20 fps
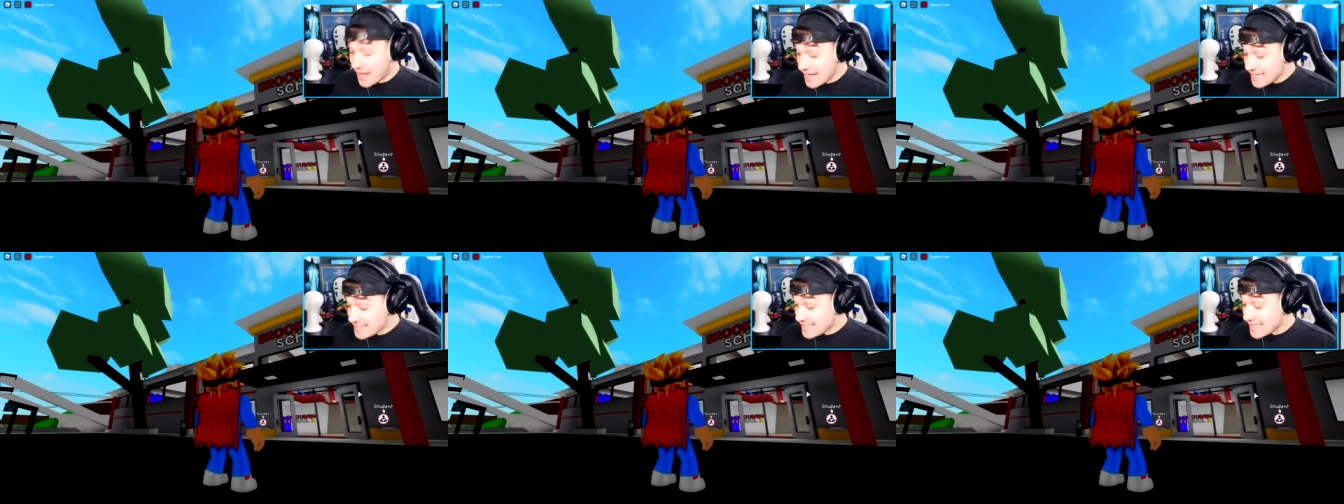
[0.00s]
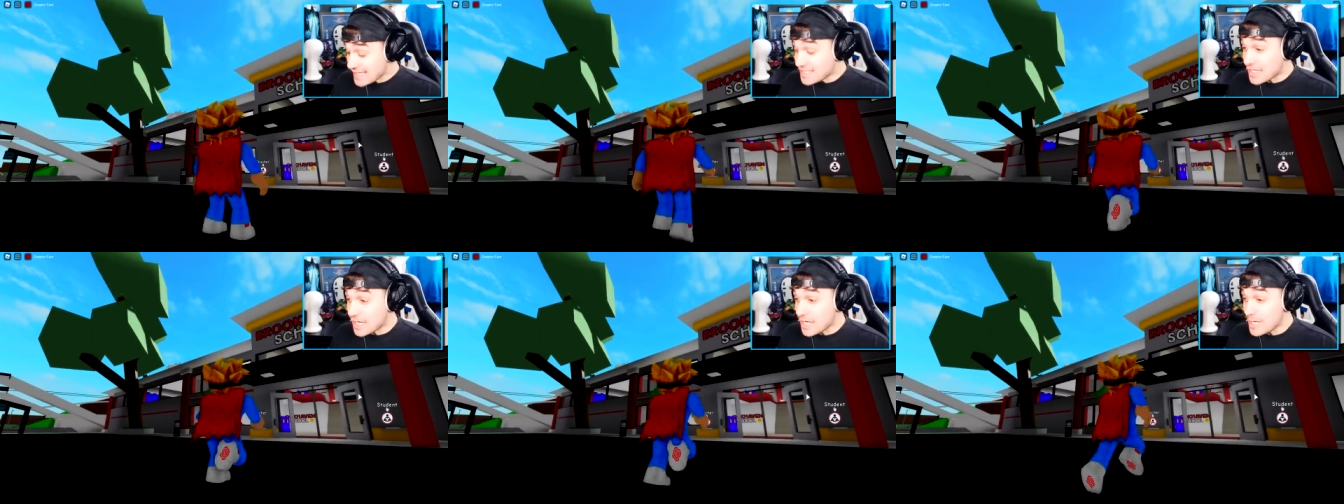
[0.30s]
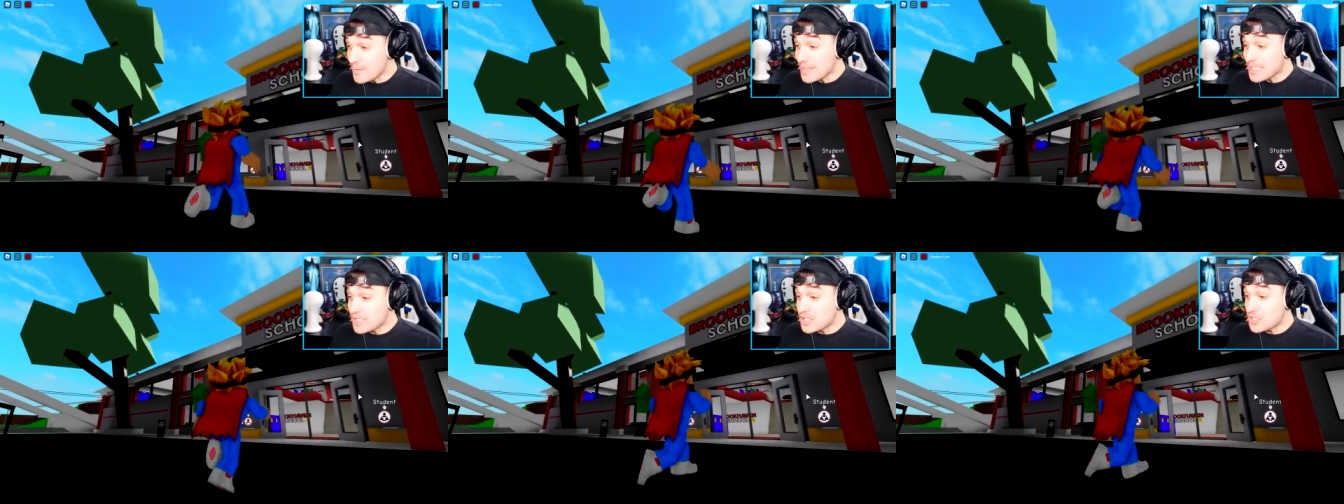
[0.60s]
This is
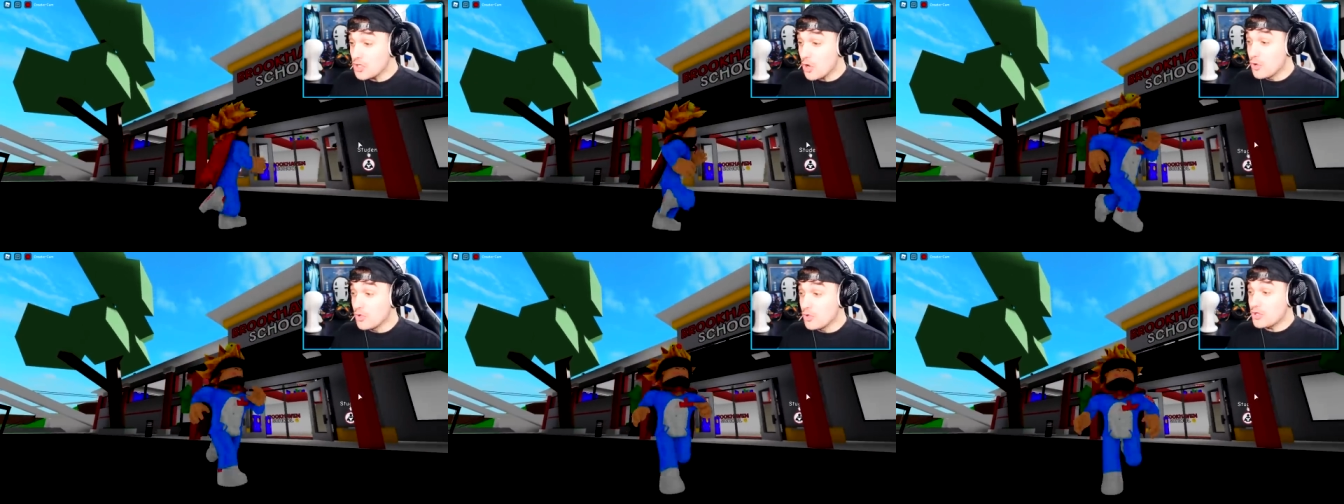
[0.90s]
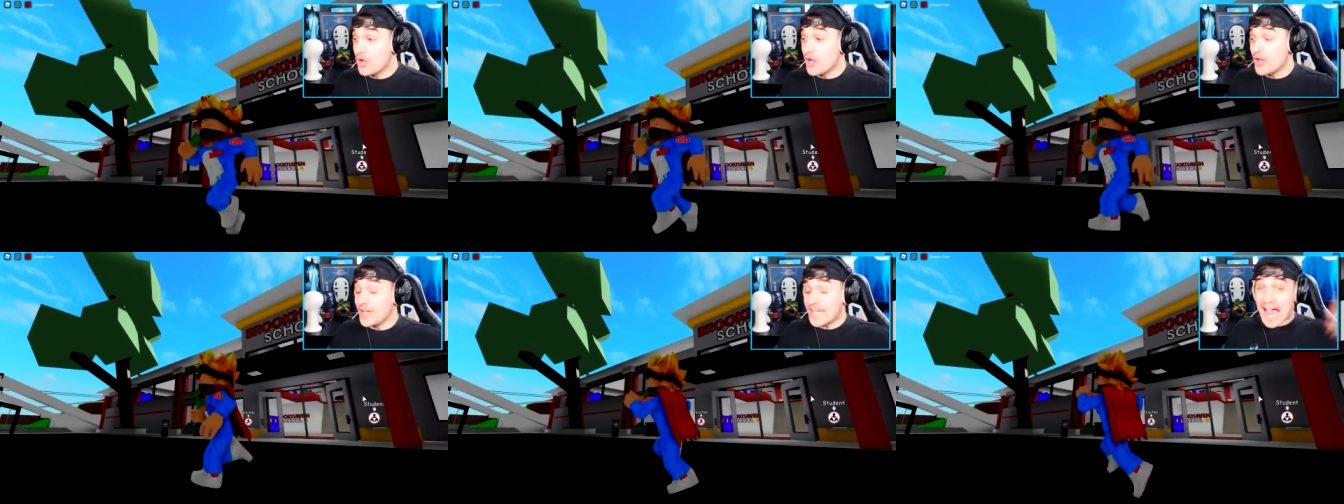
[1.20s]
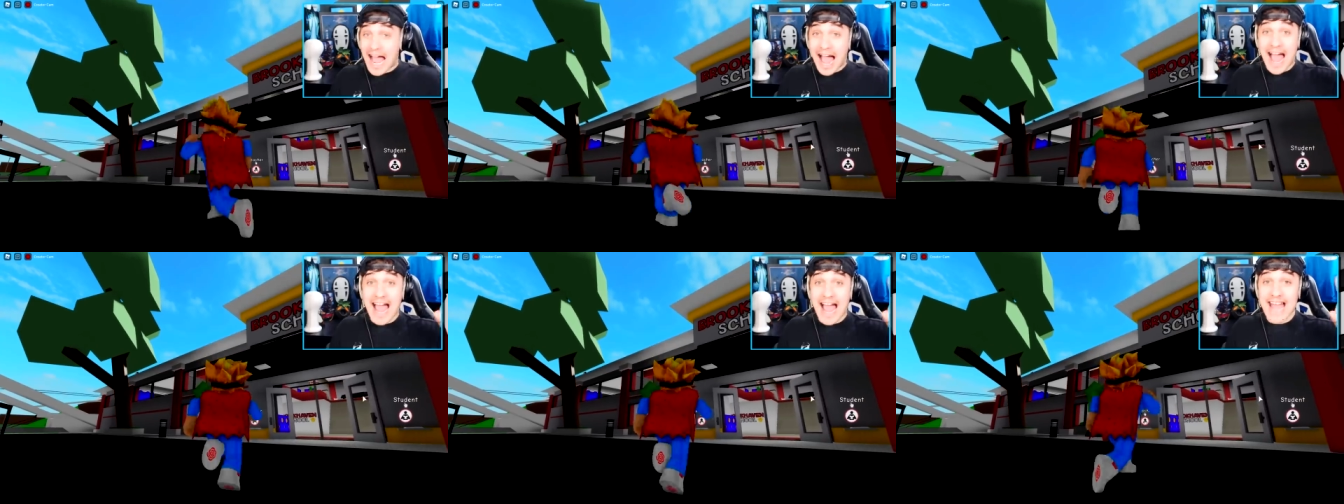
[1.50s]
gonna be so good
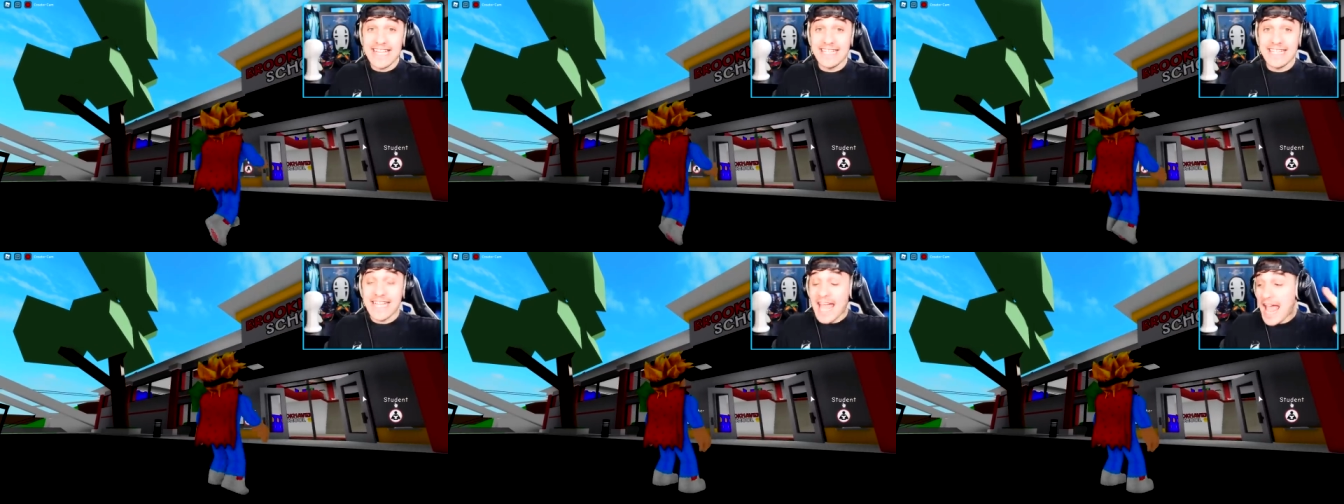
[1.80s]
and